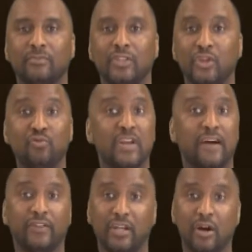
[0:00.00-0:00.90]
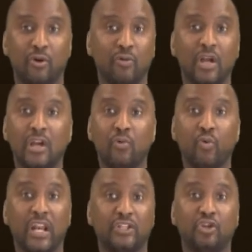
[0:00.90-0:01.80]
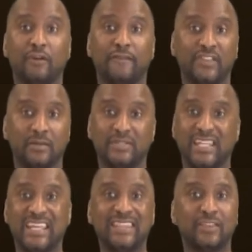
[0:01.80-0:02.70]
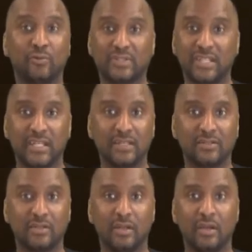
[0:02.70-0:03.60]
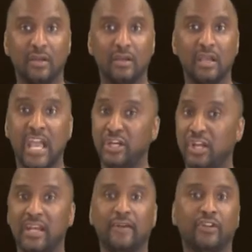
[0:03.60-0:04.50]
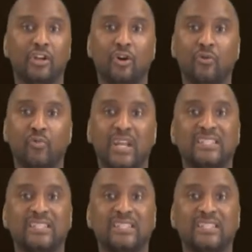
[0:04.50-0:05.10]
You never know what it took for them to get those things, and you never know what